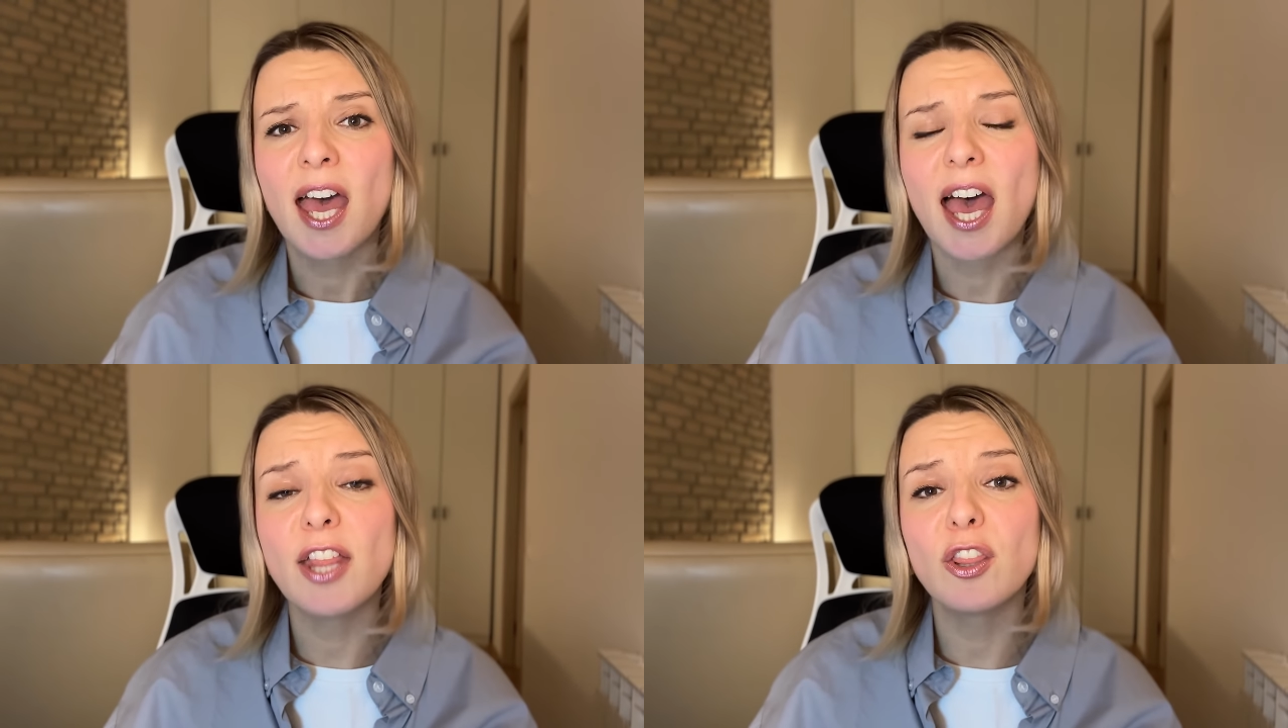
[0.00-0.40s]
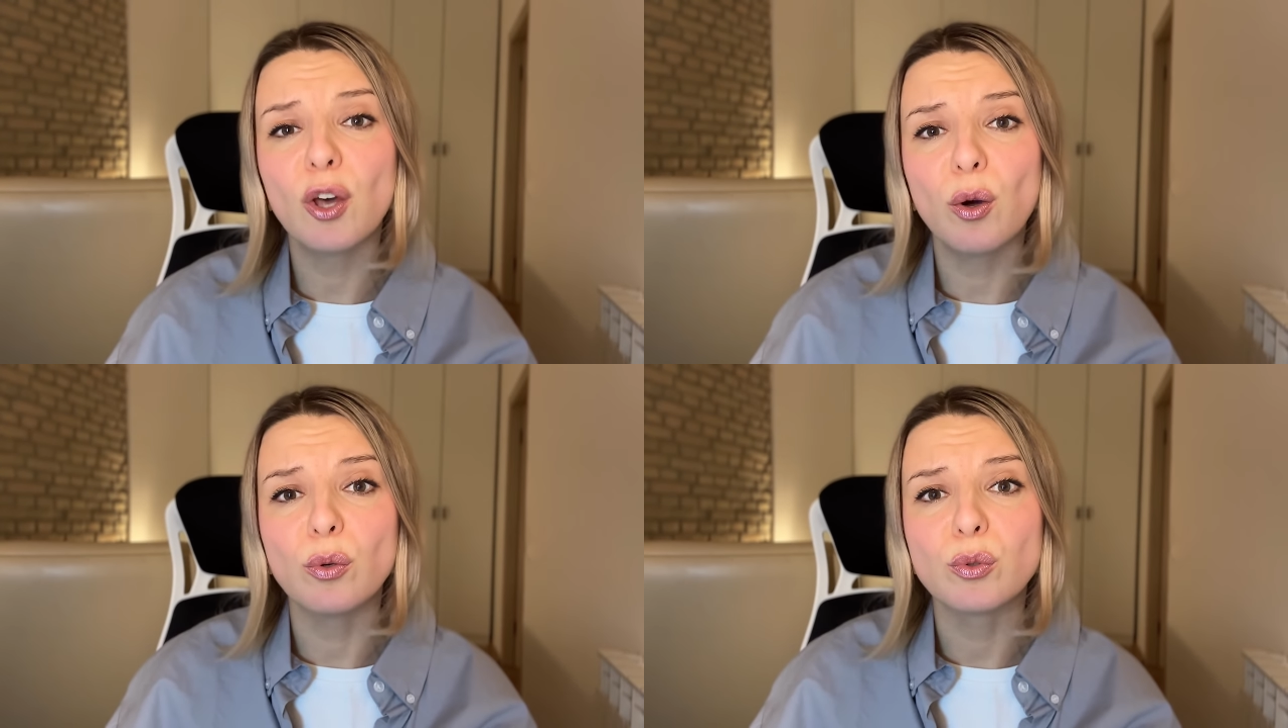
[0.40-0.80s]
and
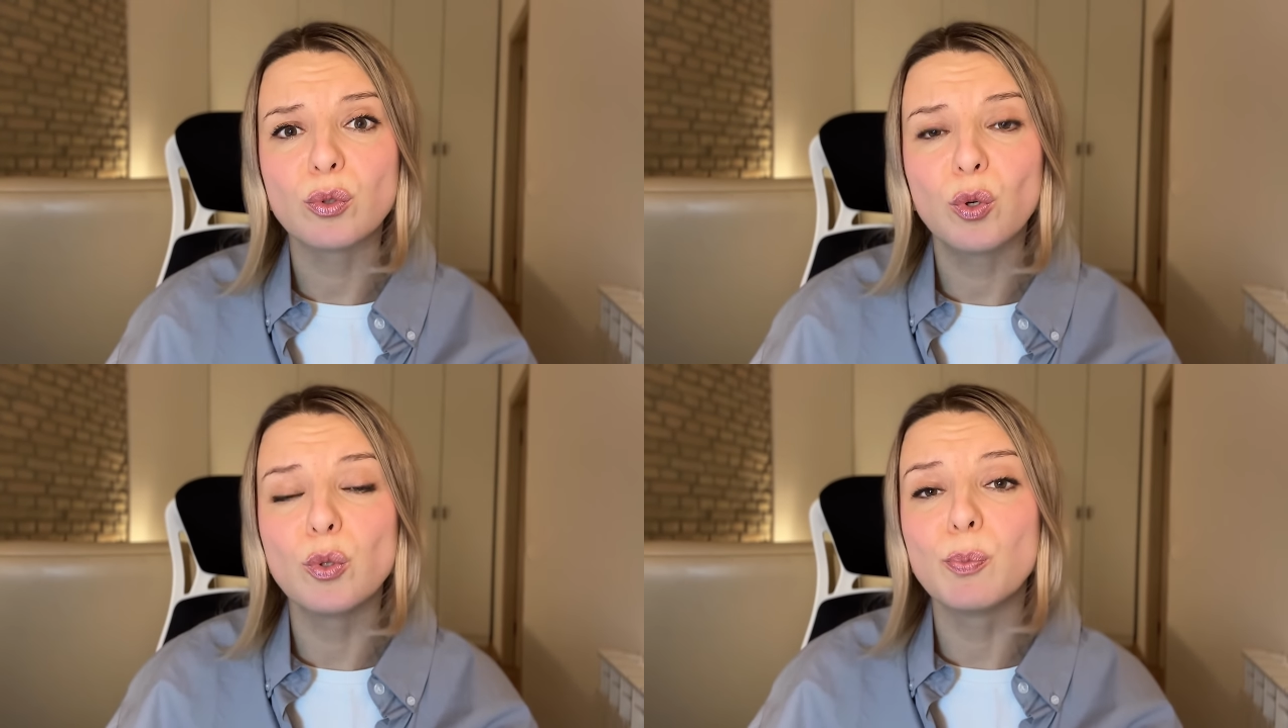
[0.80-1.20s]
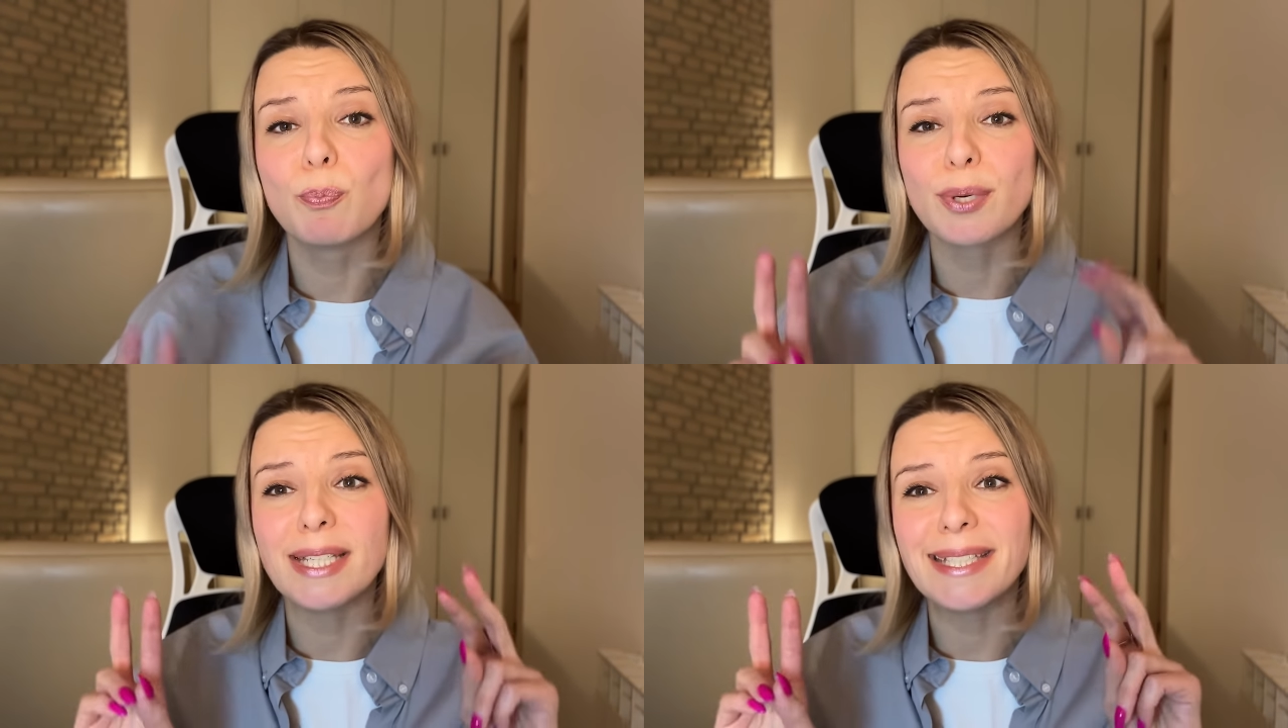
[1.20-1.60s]
those who
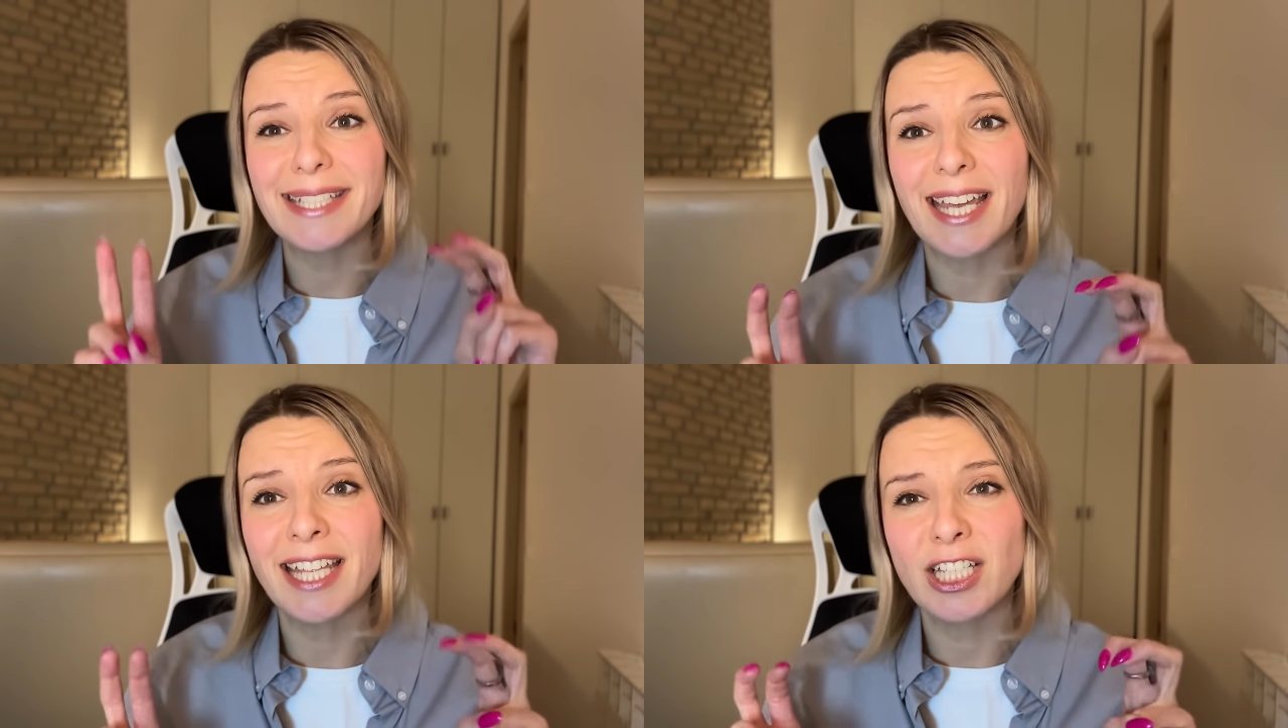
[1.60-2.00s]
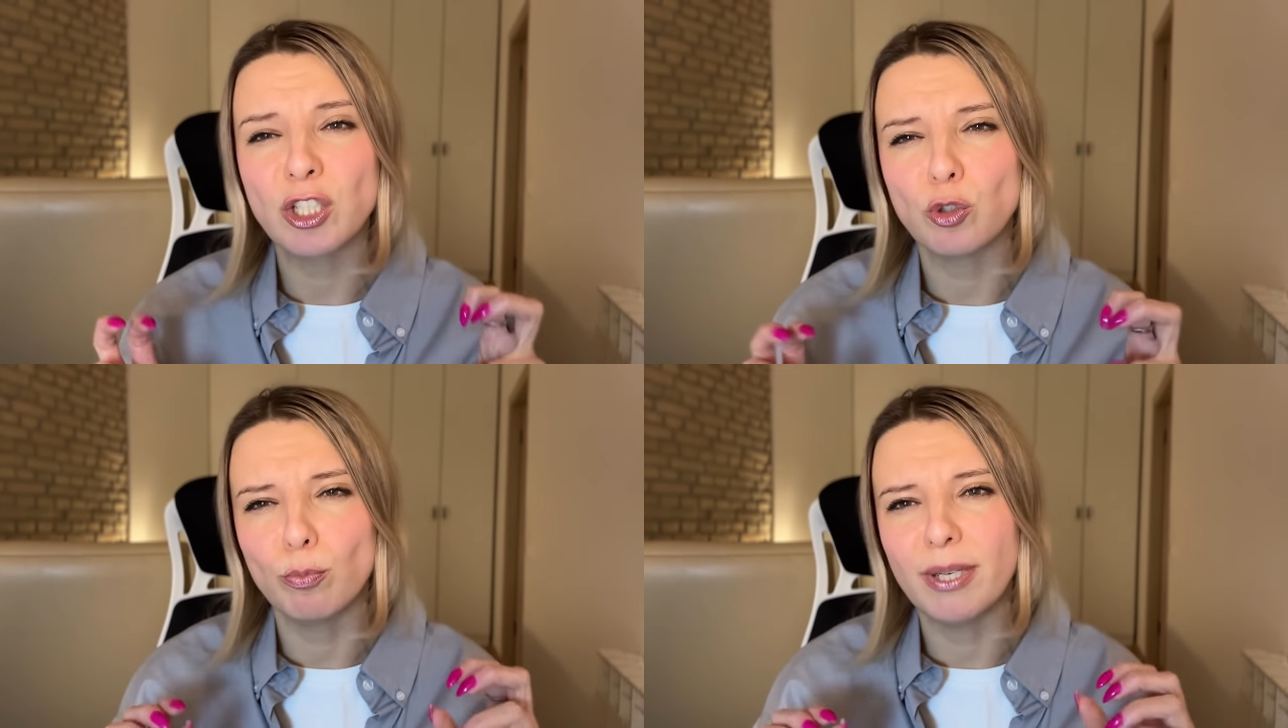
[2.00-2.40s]

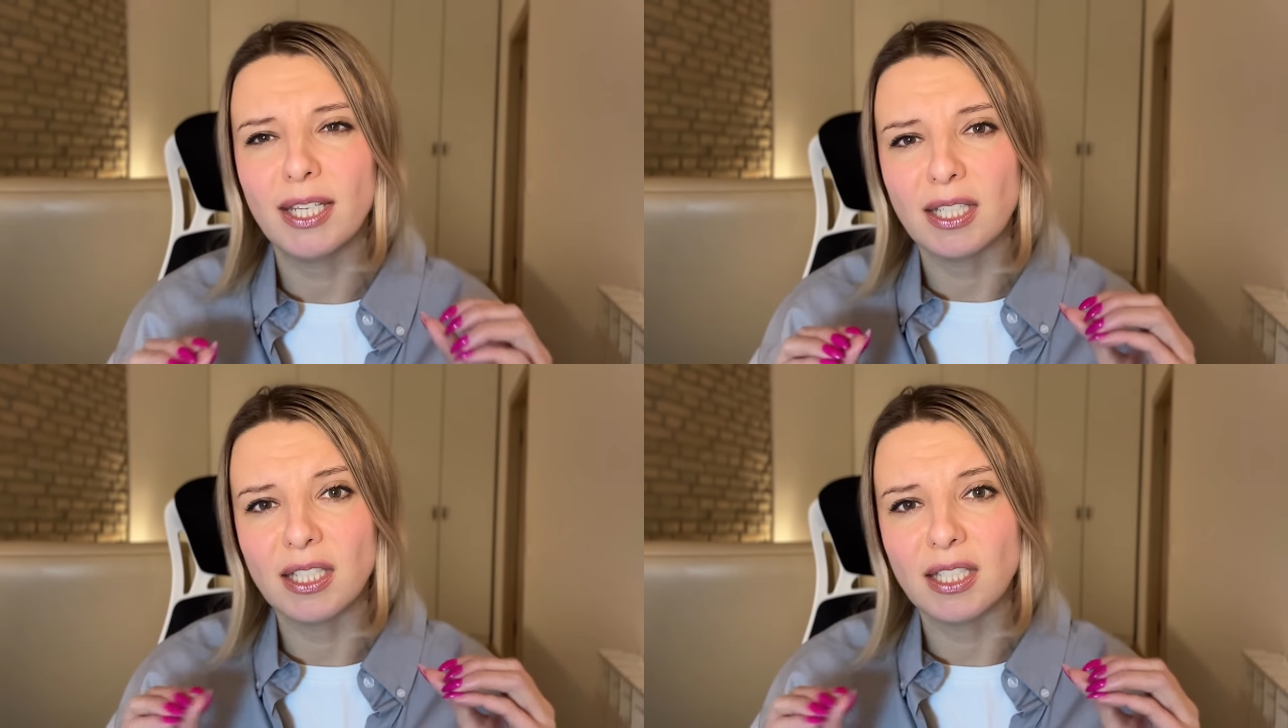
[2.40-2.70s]
pretend to be